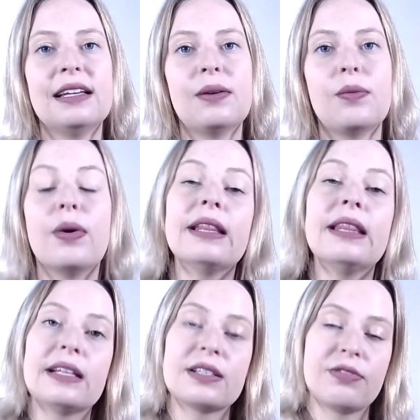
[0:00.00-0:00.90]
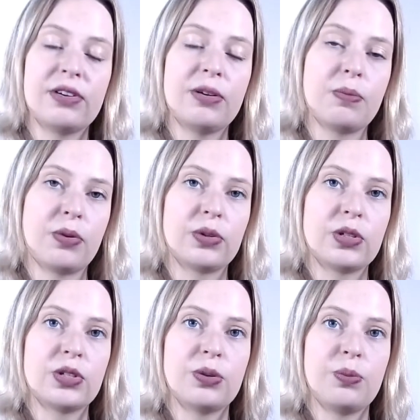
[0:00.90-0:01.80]
One thing is very important
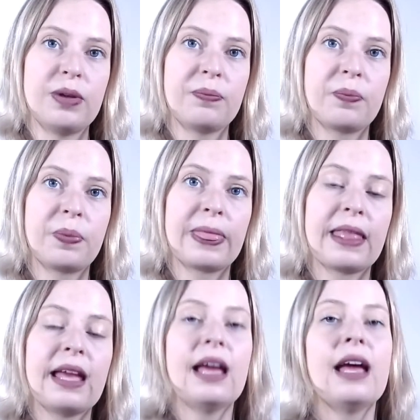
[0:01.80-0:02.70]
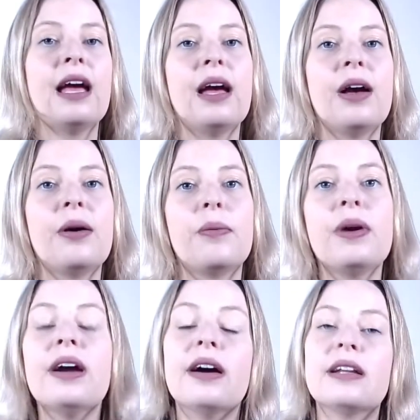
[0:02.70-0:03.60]
to me. We
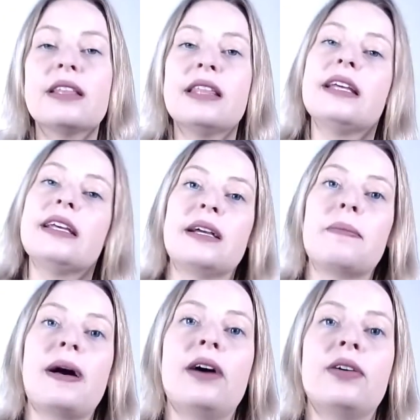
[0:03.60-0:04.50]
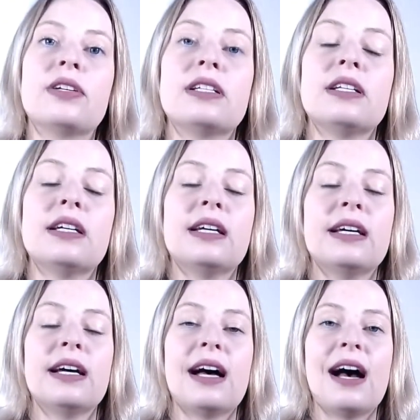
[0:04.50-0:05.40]
are thinking about
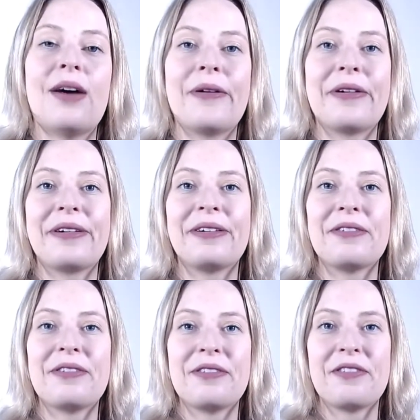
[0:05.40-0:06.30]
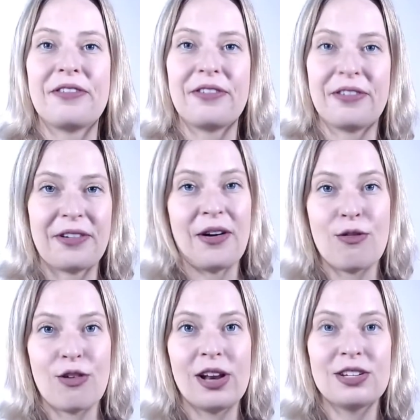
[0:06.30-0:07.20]
our
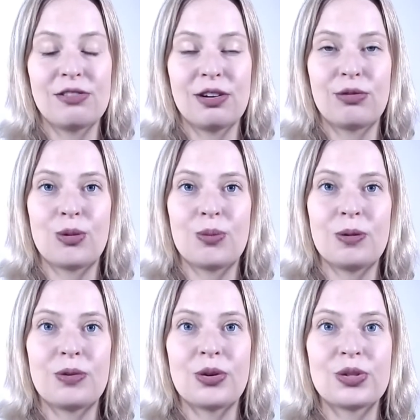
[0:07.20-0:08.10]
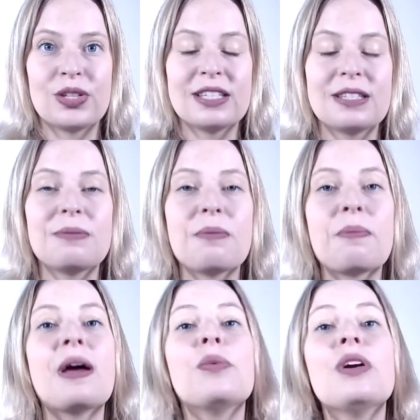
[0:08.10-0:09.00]
volunteer recruitment process,
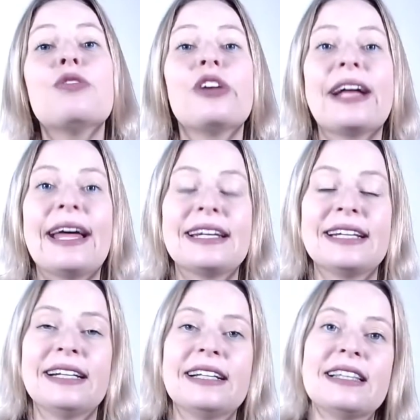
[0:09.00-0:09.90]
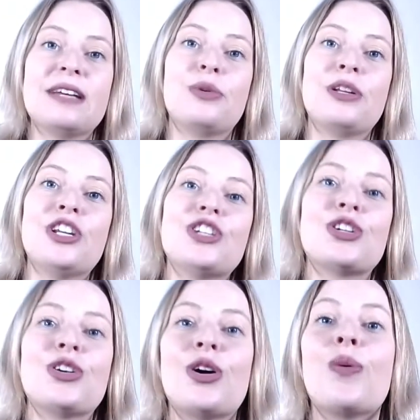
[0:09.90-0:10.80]
but we're forgetting that we need to
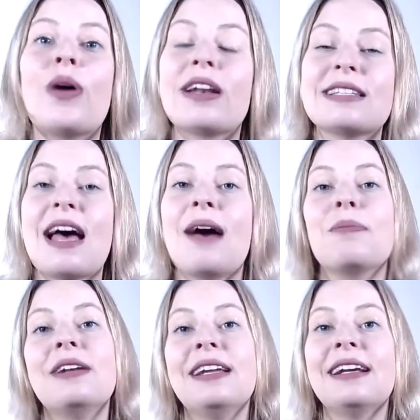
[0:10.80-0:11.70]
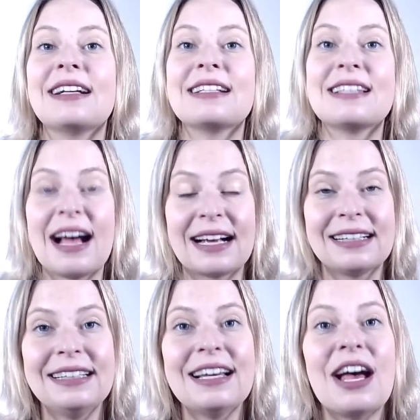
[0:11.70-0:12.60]
know what is happening
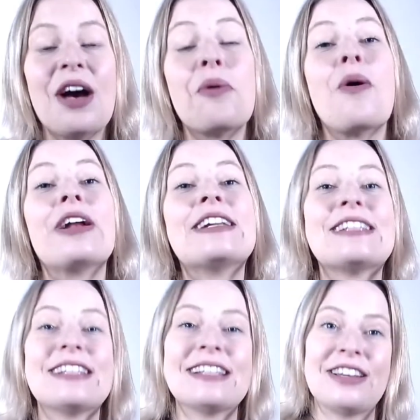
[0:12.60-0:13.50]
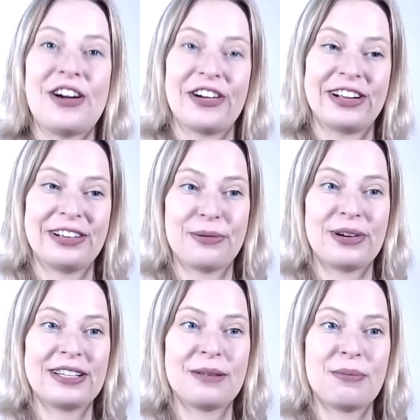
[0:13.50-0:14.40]
exactly once
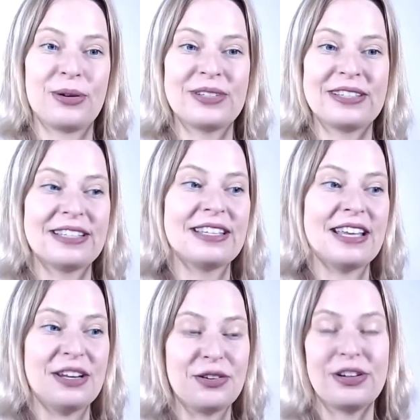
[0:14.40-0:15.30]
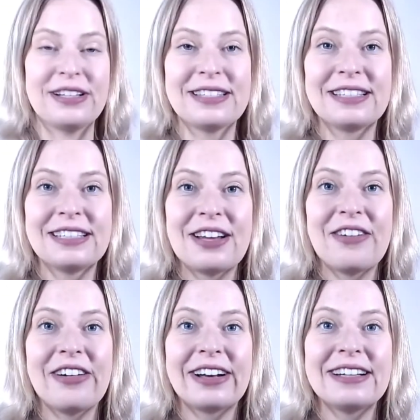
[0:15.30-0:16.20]
the person is interested in our
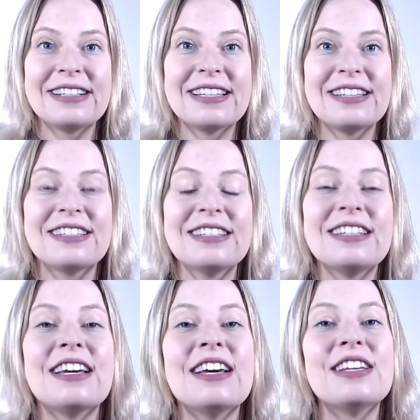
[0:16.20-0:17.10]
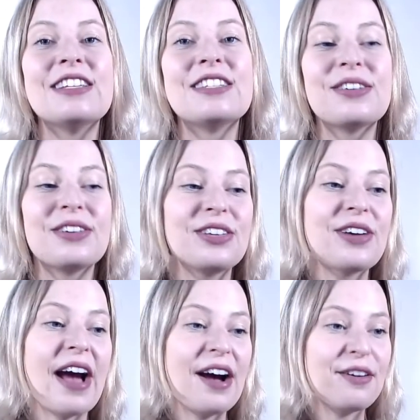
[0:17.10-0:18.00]
organization. So you
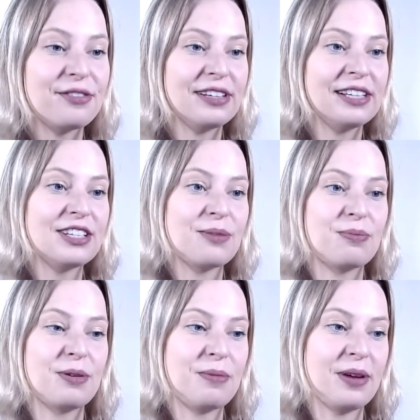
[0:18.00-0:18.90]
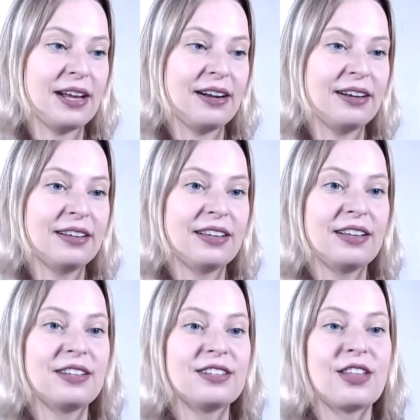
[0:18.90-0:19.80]
have really to prepare
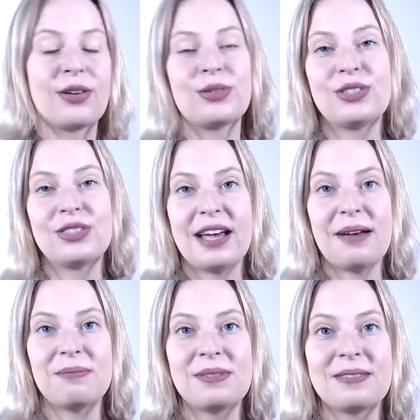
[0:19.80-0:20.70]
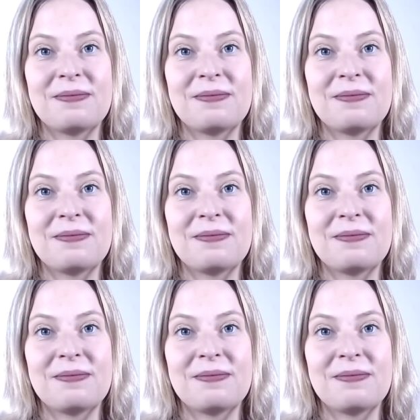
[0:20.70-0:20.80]
those steps.